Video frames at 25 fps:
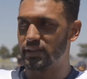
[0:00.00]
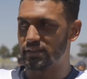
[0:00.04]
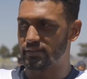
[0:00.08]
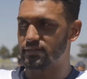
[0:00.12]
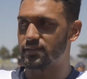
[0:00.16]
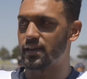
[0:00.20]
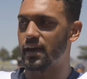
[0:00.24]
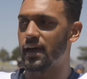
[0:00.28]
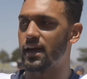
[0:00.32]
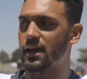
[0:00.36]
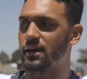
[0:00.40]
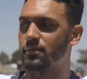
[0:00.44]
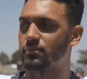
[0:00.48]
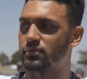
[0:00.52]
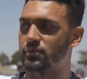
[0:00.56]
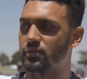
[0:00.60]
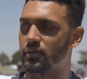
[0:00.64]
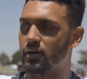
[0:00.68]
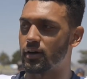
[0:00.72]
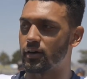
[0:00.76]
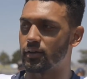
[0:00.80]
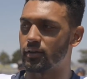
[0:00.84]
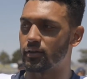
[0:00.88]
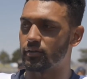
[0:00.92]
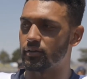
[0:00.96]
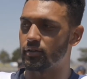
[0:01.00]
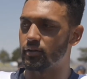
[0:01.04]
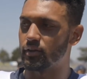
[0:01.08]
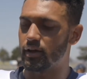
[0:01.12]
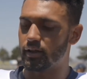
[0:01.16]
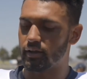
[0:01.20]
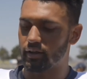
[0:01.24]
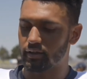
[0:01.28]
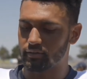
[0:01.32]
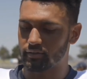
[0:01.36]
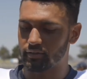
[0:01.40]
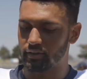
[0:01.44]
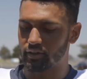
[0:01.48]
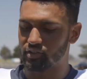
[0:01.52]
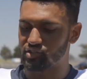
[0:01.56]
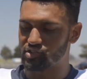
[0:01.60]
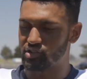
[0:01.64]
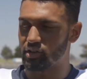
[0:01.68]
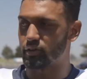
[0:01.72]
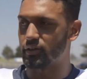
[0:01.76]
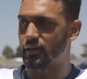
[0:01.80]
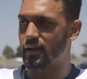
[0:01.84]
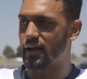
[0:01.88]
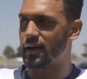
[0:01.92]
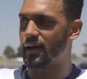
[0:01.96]
this game. So, I just need to
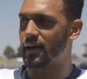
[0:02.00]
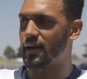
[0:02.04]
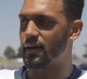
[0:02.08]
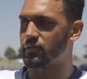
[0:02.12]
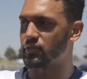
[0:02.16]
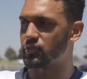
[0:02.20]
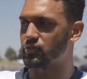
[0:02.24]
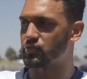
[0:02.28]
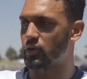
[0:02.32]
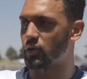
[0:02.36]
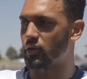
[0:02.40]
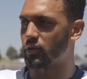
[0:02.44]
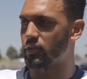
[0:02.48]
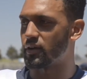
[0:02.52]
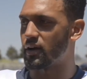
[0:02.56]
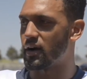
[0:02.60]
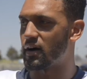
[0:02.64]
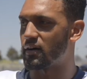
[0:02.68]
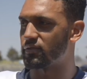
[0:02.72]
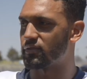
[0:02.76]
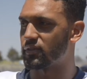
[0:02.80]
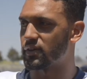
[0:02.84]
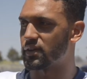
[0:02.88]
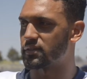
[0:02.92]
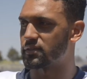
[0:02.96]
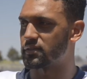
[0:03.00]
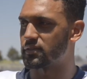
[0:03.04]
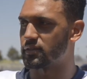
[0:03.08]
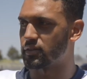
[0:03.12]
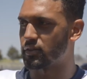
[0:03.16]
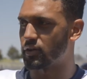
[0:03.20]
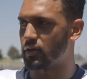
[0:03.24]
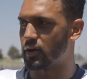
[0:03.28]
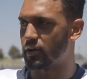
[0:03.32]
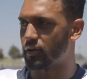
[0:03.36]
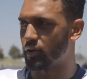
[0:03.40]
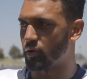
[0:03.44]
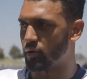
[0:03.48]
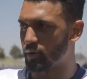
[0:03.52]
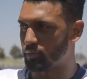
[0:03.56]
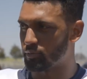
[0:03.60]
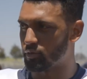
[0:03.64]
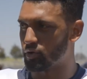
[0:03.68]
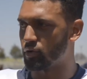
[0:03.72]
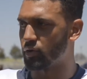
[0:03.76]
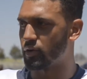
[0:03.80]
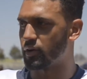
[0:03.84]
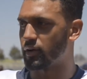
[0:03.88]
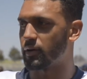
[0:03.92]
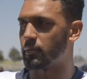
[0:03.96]
show that I have control of the offense. And, I know what I'm
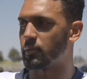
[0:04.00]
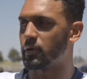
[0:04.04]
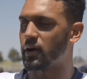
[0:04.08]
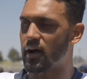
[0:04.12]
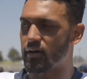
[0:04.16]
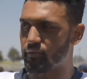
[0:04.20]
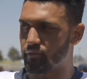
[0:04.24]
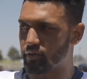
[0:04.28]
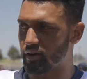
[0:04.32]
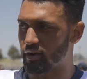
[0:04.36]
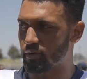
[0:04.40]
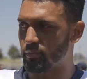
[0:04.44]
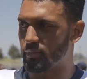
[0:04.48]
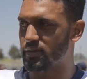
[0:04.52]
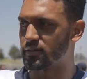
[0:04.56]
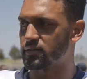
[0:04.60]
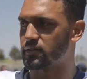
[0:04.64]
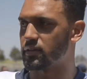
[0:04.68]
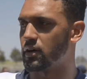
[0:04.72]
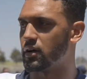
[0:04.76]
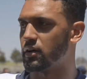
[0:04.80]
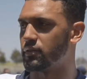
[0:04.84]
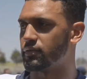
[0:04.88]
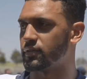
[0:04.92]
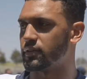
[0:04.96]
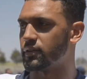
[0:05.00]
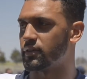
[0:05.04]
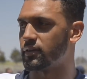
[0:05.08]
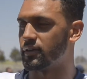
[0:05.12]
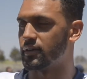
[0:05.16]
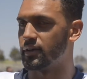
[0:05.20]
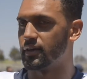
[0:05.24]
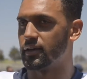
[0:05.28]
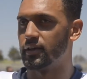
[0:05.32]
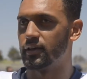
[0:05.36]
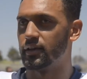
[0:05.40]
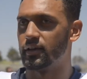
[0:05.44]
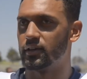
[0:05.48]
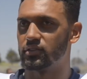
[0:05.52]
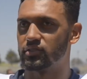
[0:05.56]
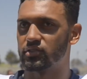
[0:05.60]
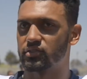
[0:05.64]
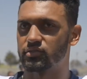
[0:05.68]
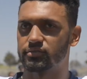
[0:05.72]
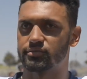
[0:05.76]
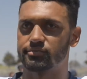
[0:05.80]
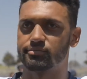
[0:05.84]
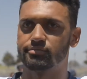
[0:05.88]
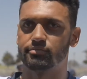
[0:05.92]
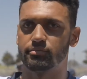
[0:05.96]
doing, and I'm confident in myself. And
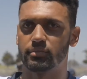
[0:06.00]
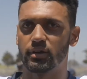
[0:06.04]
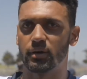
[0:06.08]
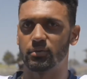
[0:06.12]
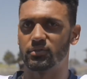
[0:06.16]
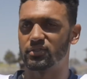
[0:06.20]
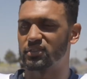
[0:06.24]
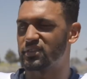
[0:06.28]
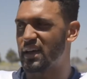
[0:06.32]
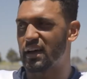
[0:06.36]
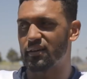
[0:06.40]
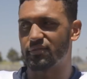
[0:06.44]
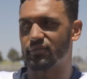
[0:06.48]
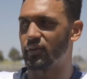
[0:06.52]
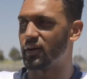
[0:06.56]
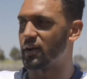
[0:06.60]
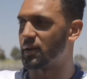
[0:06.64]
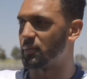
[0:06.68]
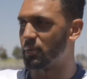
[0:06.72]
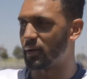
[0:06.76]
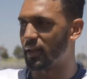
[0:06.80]
just be able to just have fun and